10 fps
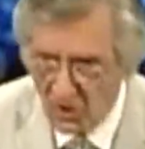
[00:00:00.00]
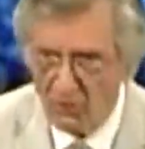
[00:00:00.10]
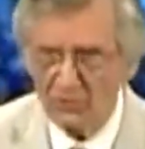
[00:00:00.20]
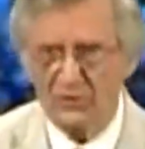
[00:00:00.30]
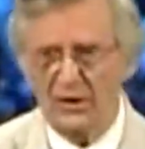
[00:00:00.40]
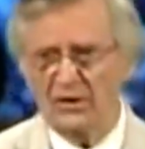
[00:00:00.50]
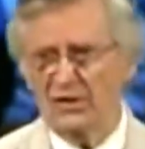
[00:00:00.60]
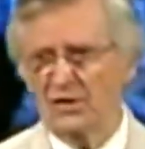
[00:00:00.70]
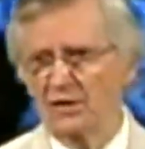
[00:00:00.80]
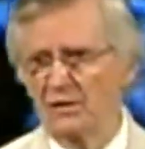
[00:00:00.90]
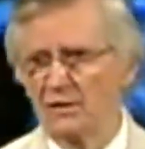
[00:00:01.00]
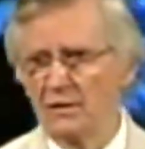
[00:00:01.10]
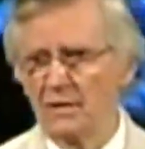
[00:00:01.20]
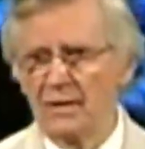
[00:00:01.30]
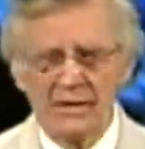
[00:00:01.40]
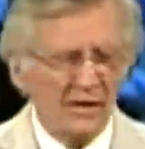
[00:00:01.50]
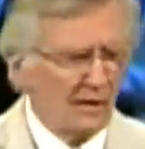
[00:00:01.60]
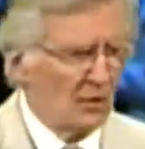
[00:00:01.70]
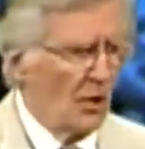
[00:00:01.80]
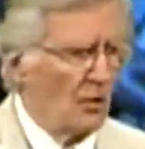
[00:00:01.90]
knows this.
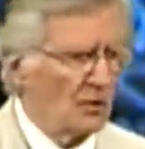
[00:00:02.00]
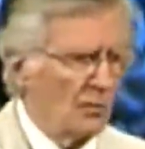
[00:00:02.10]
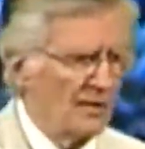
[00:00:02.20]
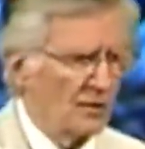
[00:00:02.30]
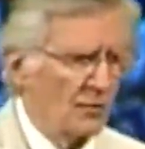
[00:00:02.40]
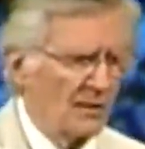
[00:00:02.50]
He knows what is